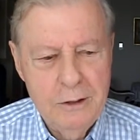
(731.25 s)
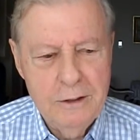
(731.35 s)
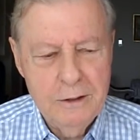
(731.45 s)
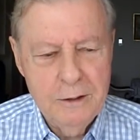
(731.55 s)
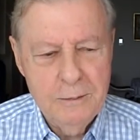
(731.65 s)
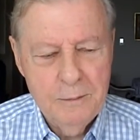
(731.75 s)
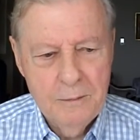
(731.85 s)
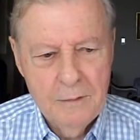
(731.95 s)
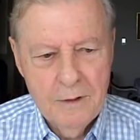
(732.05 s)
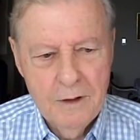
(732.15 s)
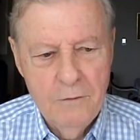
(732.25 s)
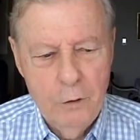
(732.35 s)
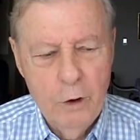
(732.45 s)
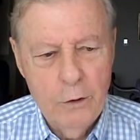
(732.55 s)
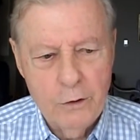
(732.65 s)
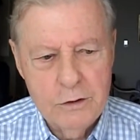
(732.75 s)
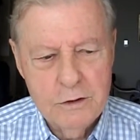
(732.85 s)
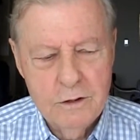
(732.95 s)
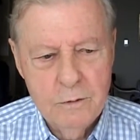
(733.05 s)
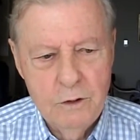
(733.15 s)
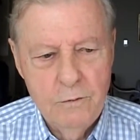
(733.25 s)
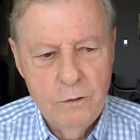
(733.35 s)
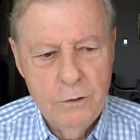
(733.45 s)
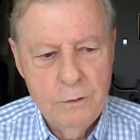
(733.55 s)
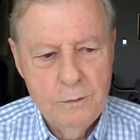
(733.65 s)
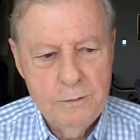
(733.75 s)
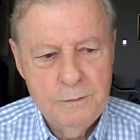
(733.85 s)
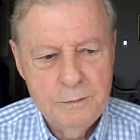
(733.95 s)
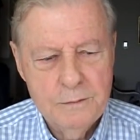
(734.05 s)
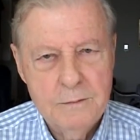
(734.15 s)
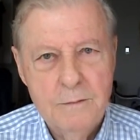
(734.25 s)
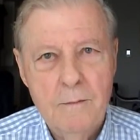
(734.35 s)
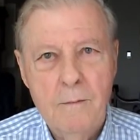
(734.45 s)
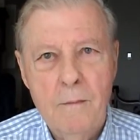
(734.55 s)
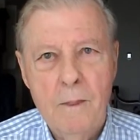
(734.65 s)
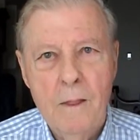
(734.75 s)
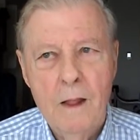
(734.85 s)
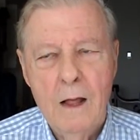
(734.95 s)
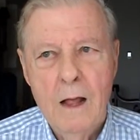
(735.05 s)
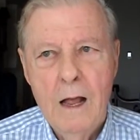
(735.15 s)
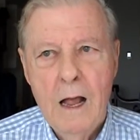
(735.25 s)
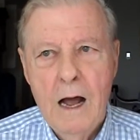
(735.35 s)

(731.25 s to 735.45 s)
and uh, a few others that we flew. How many missions did you fly?